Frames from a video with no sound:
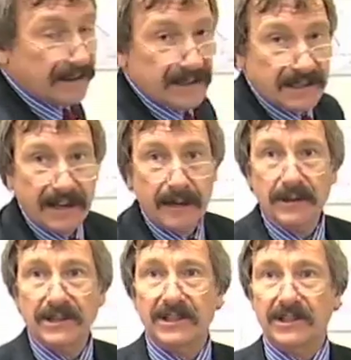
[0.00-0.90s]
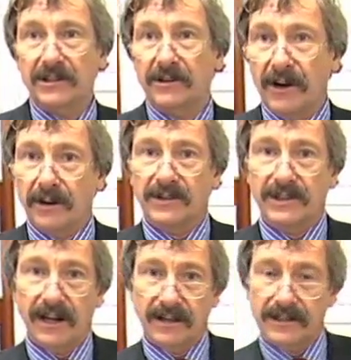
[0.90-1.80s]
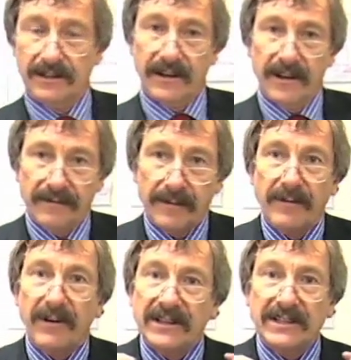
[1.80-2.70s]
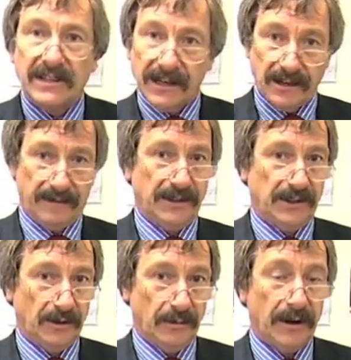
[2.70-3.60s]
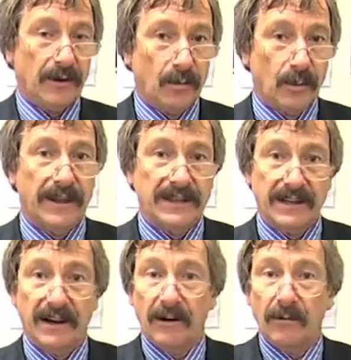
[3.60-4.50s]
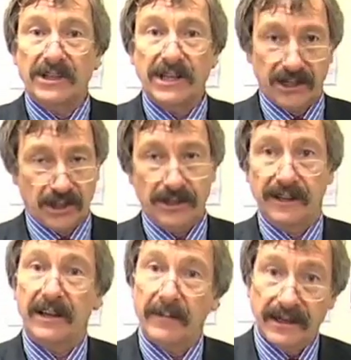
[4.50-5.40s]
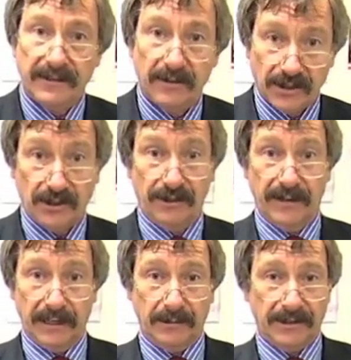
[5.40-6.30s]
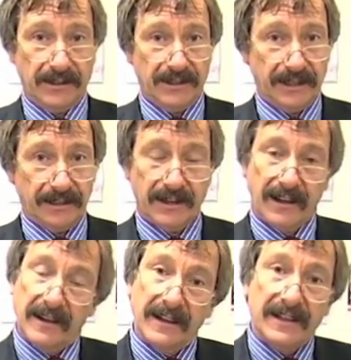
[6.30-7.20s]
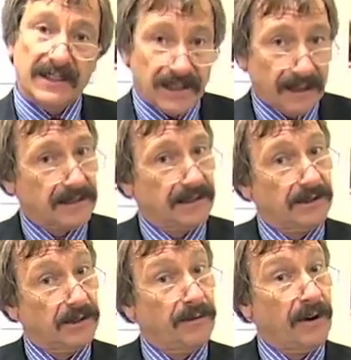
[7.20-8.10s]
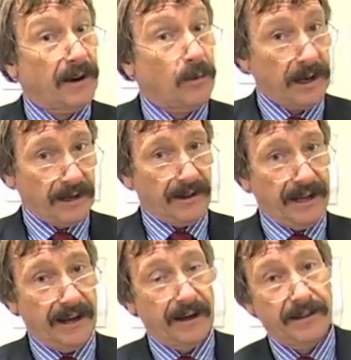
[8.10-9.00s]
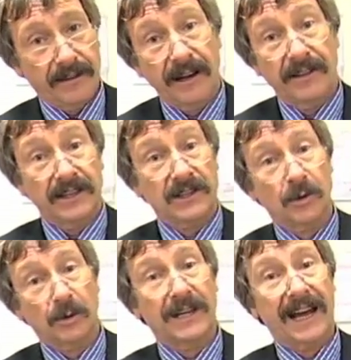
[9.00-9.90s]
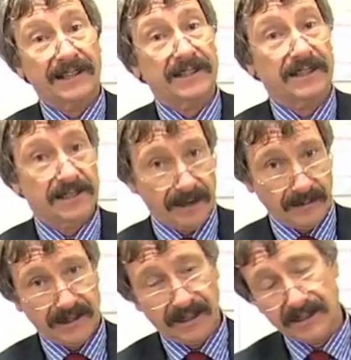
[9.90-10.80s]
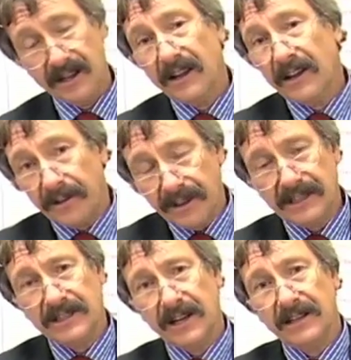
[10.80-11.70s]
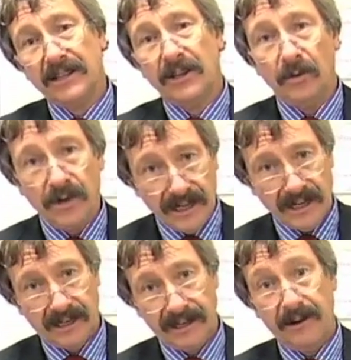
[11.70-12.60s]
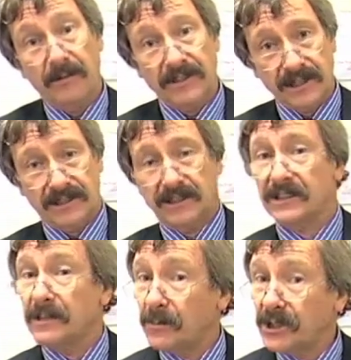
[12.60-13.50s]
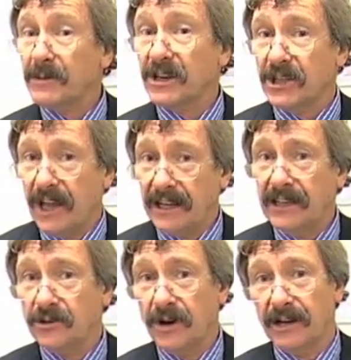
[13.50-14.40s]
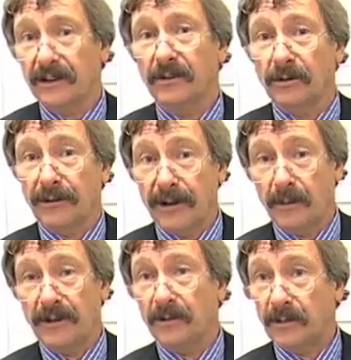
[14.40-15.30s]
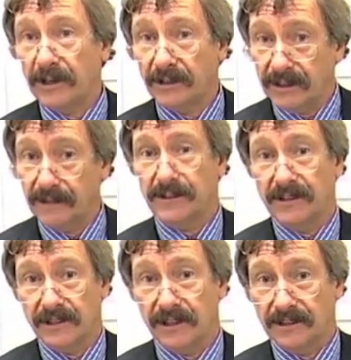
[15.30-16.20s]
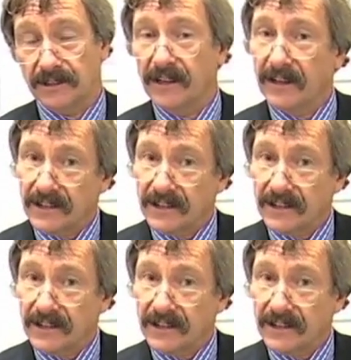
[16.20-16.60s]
This enables us to grow cells from the very center of the tumor, where there's a reduction in the amount of oxygen available to the cells. Cells that do very well there are things called cancer stem cells. And these cells are uniquely resistant to pretty much any drug or therapy that we can give to the cells.